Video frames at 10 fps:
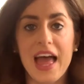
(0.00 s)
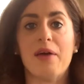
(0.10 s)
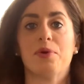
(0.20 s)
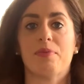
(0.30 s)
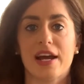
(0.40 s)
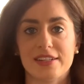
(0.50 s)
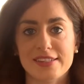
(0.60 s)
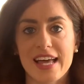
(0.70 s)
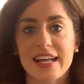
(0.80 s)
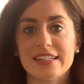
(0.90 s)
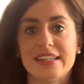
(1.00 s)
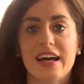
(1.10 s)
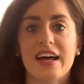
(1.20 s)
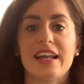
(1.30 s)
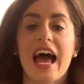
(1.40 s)
And we practice that a
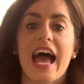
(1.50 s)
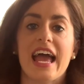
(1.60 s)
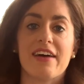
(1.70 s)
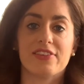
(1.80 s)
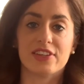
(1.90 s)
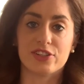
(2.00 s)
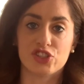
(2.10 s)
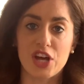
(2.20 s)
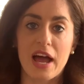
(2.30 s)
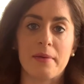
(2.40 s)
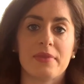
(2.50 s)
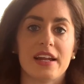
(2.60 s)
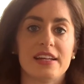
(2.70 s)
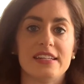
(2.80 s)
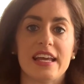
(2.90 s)
ton. I have a little chime
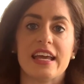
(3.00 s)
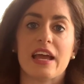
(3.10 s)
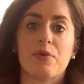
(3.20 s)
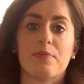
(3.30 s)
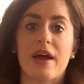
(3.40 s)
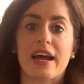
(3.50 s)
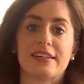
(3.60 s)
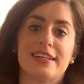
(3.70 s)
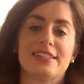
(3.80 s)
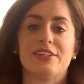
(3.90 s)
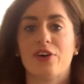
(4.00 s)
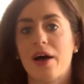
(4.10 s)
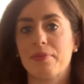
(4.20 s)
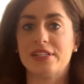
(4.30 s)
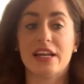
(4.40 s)
that I ding, and we practice, you know,
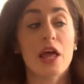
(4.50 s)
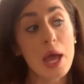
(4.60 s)
I'll pretend